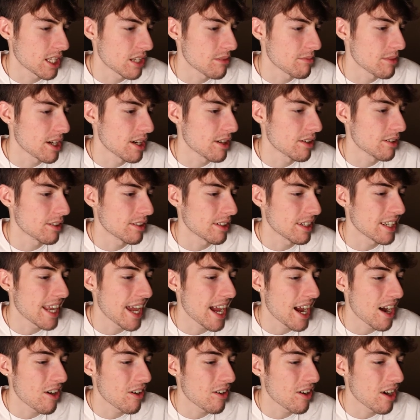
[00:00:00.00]
came out.
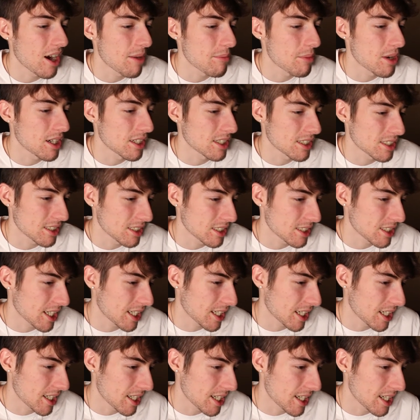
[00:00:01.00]
Now I
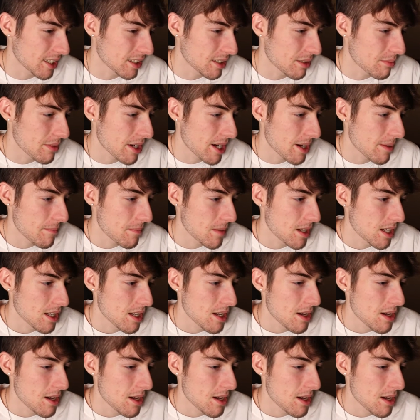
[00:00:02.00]
kind of hate the map,